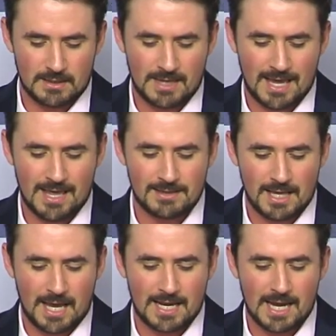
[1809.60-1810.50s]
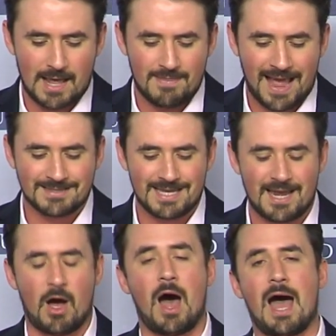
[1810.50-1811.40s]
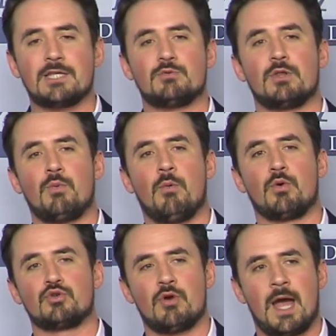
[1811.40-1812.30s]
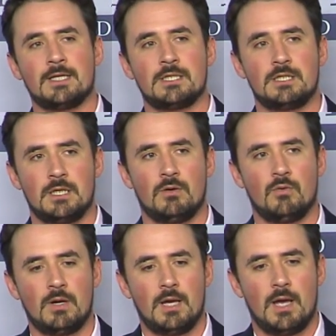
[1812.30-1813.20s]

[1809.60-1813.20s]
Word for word: the, and, and, and that's at odds with what we're trying to do